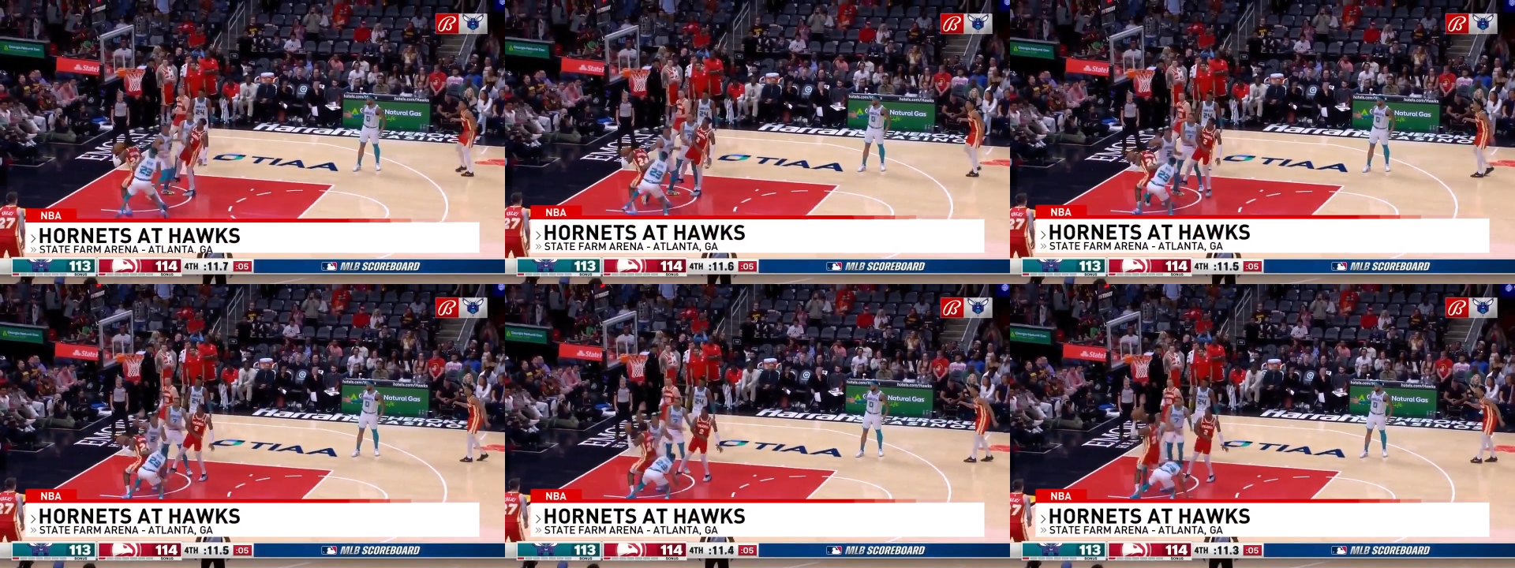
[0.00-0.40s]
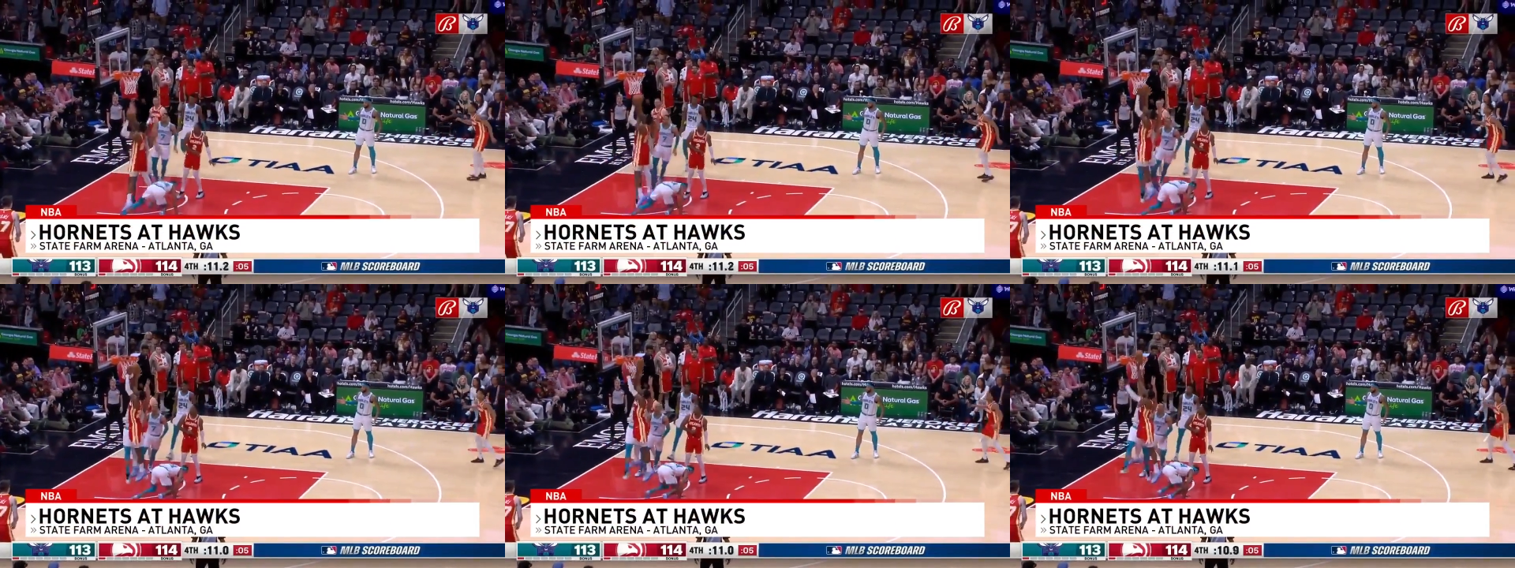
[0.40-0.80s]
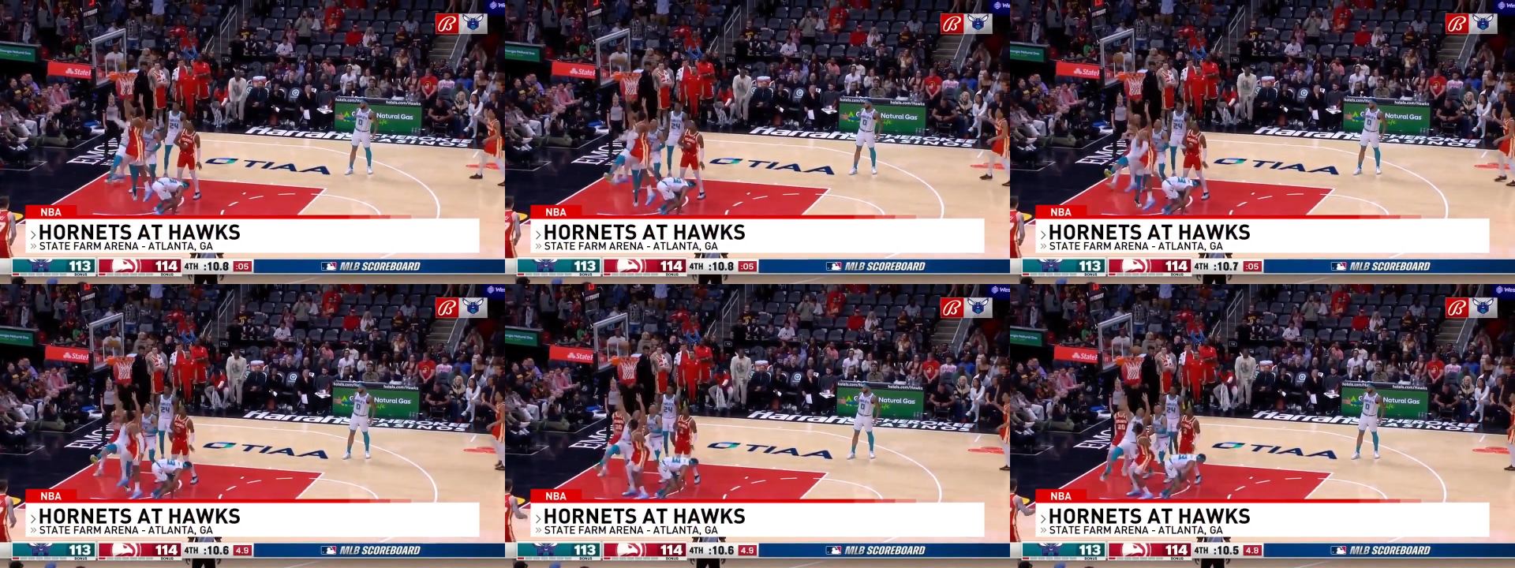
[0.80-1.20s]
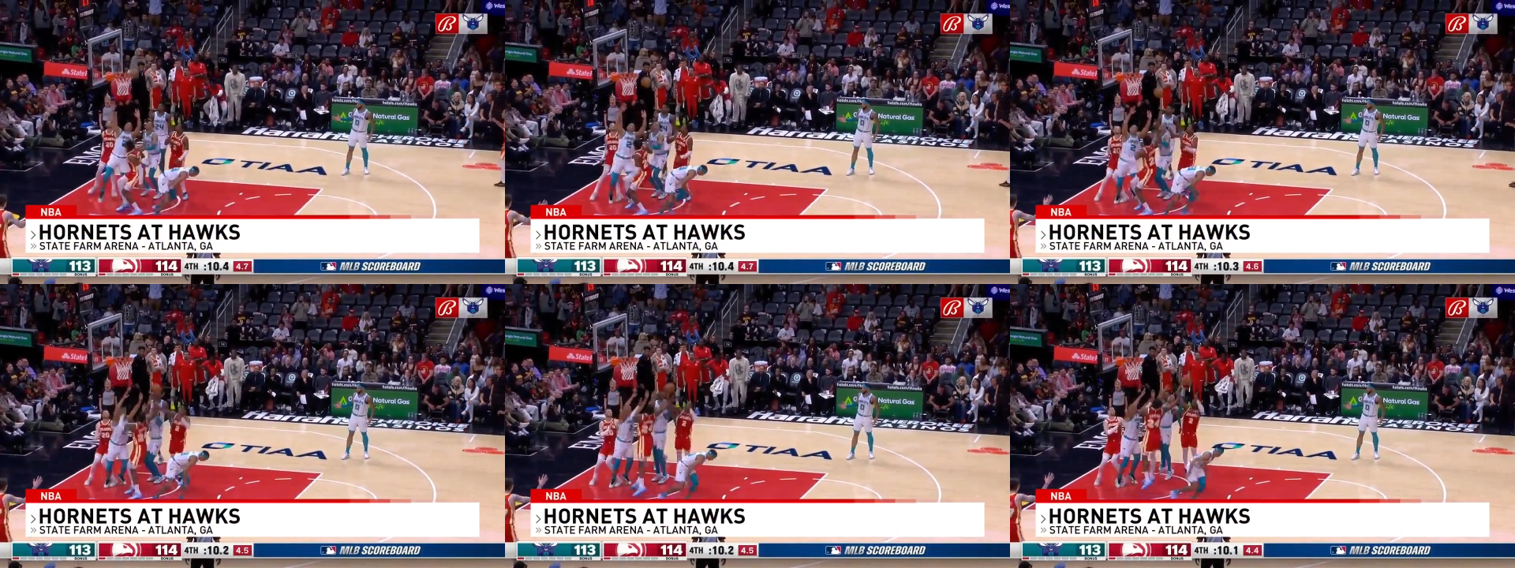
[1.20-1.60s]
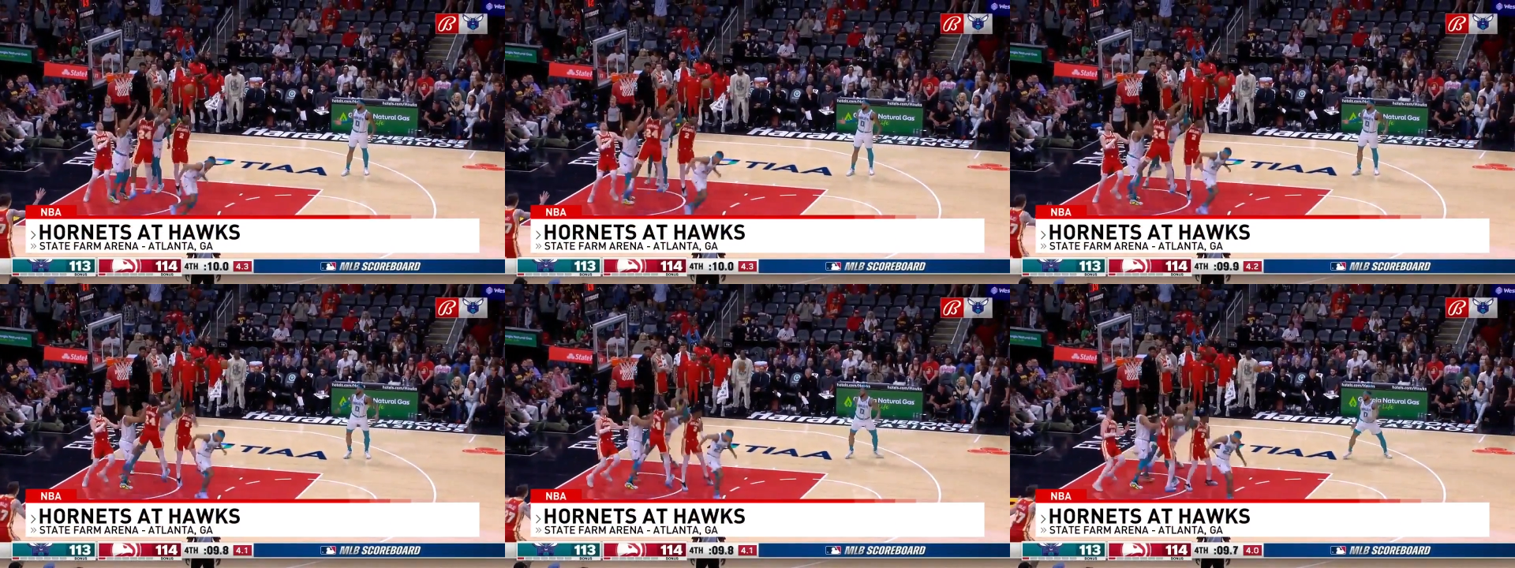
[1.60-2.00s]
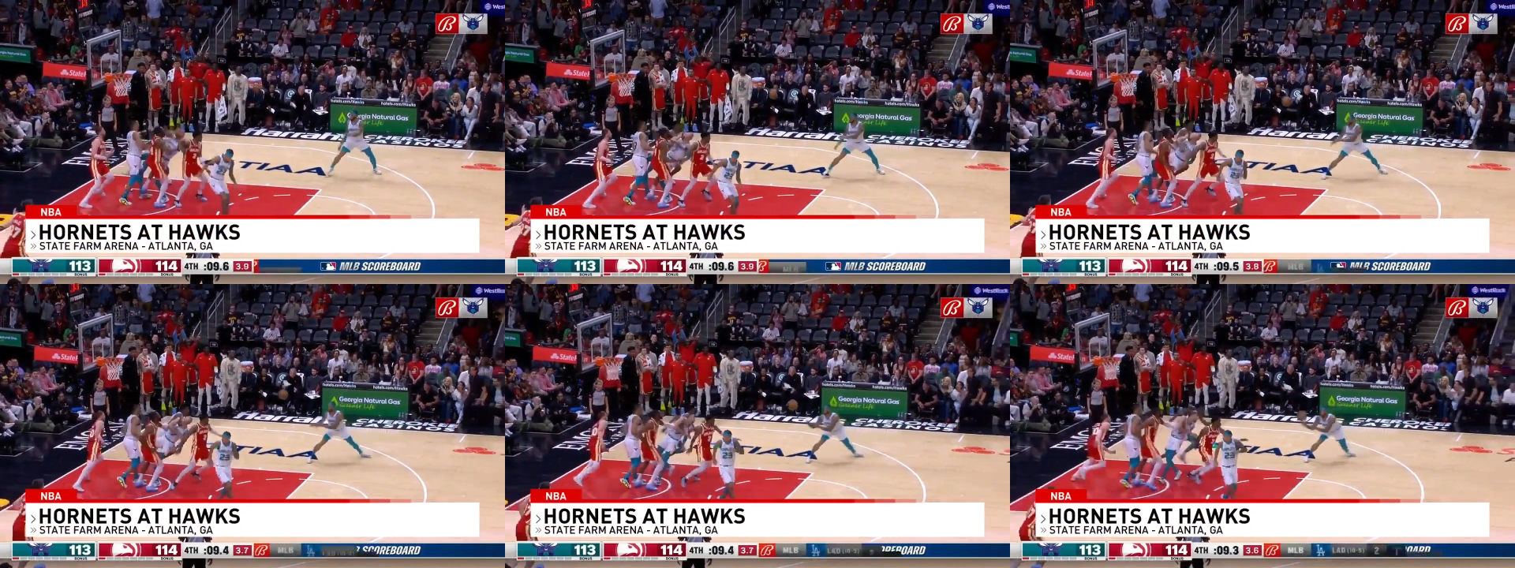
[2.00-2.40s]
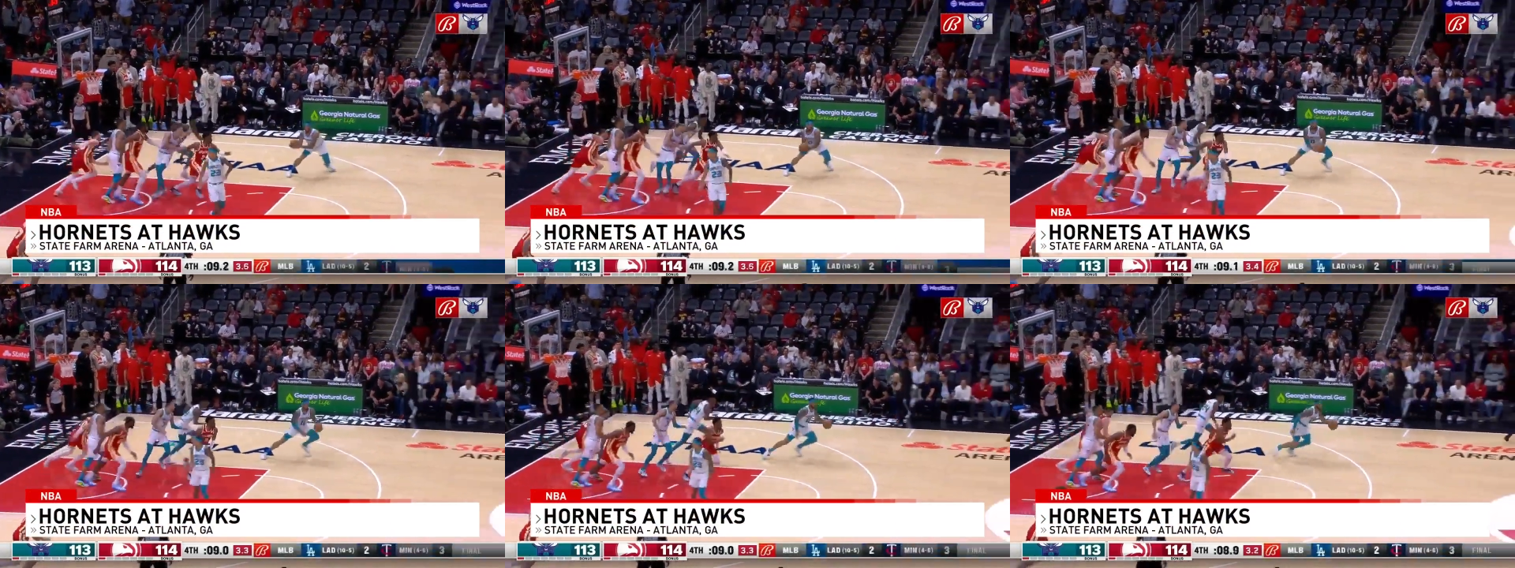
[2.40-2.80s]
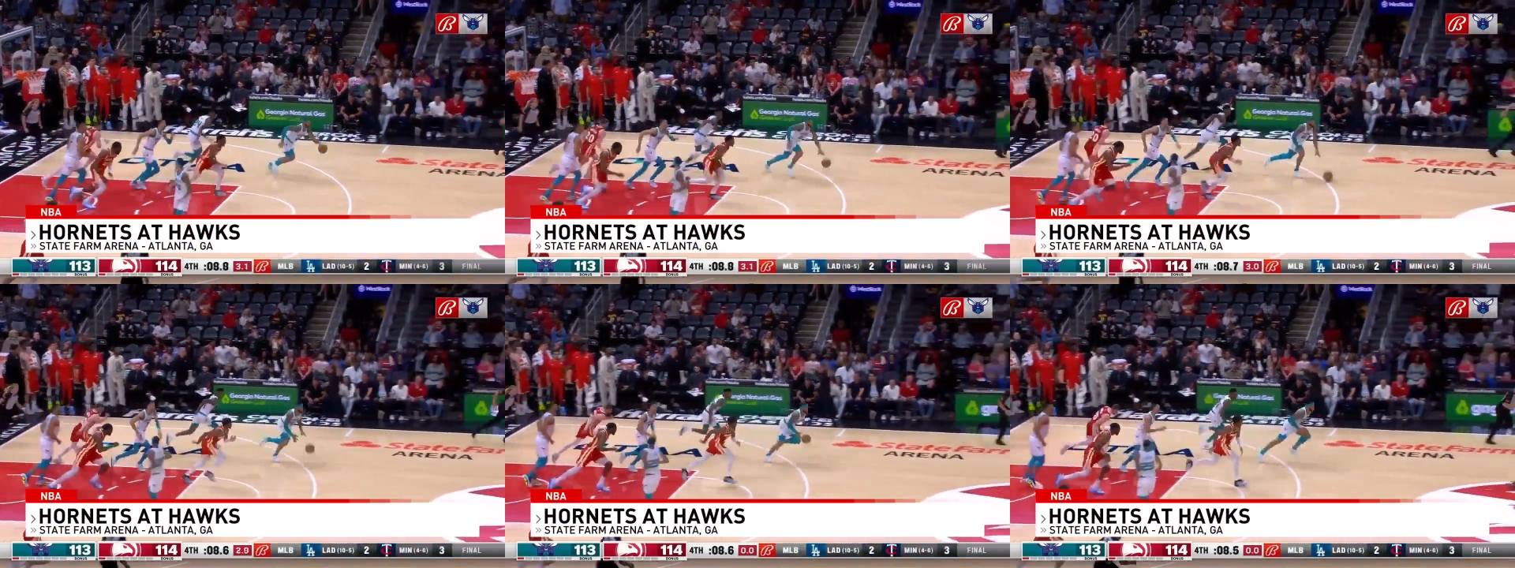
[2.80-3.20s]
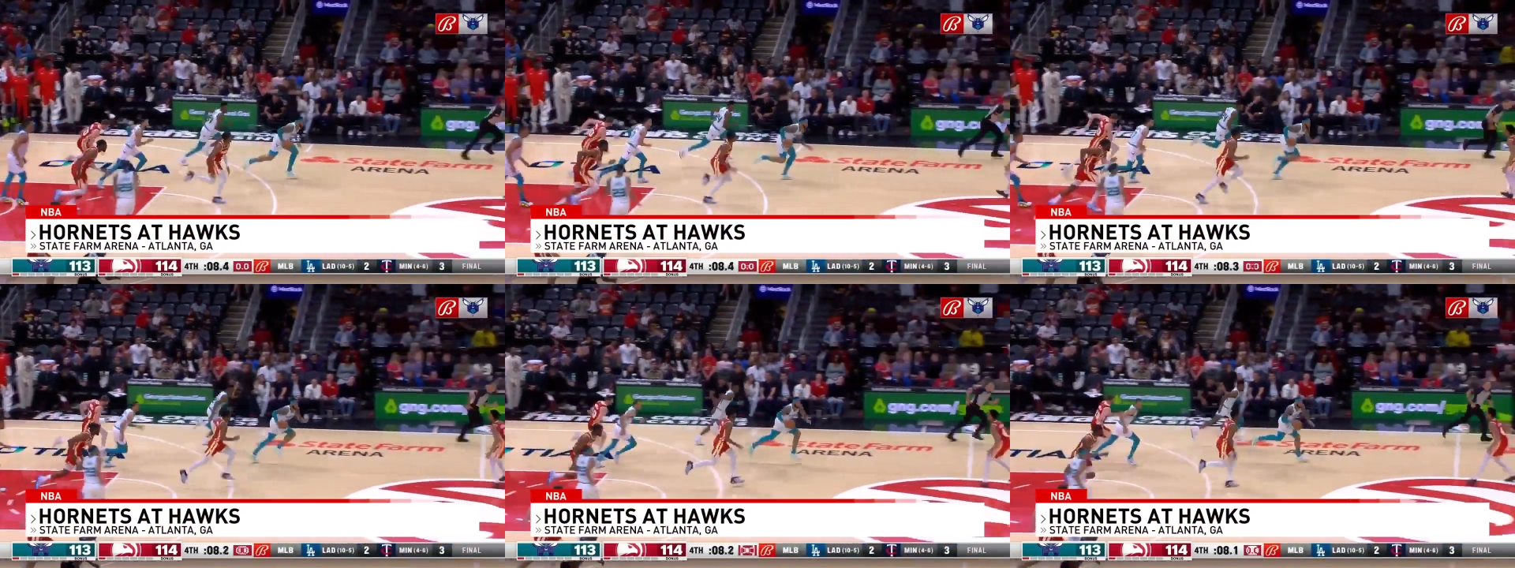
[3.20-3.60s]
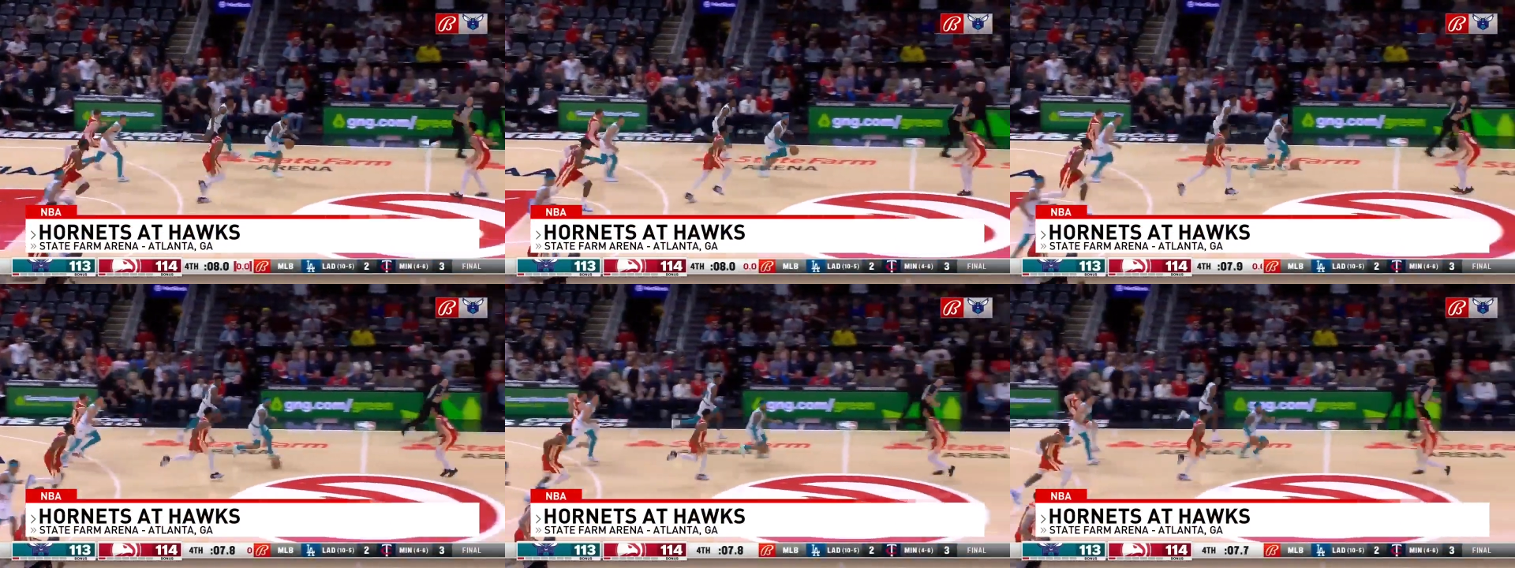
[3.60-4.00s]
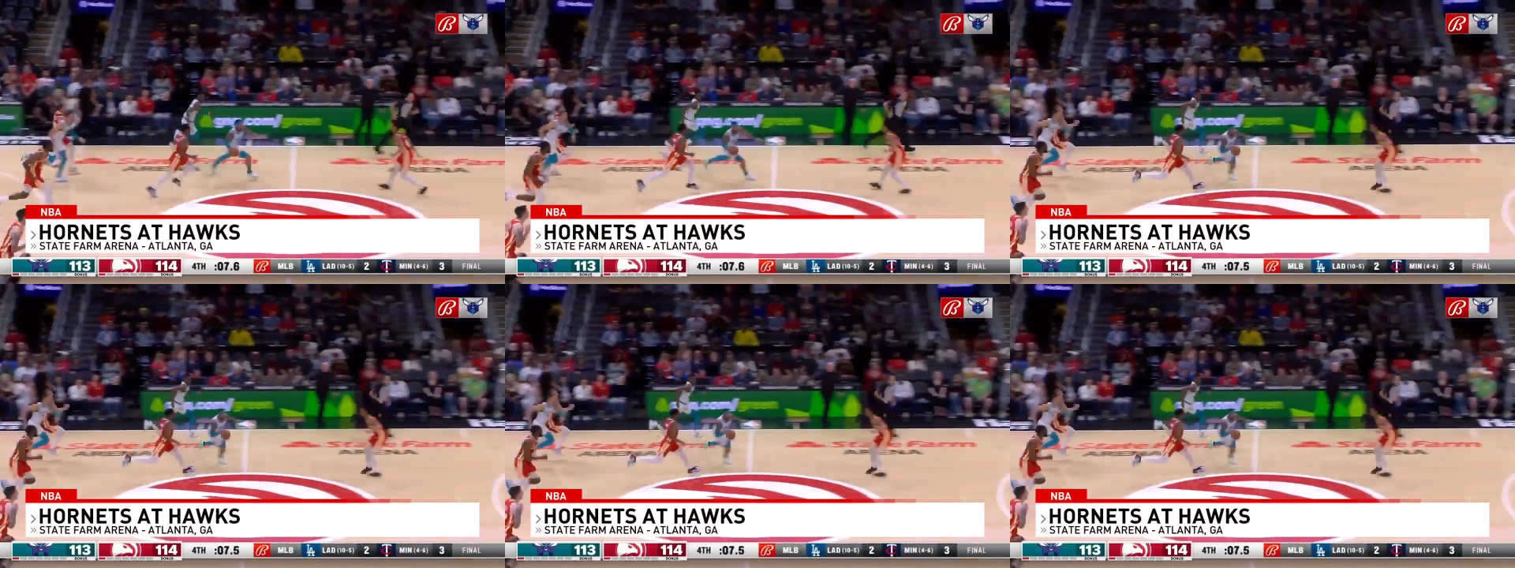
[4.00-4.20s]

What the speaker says: (no speaker visible)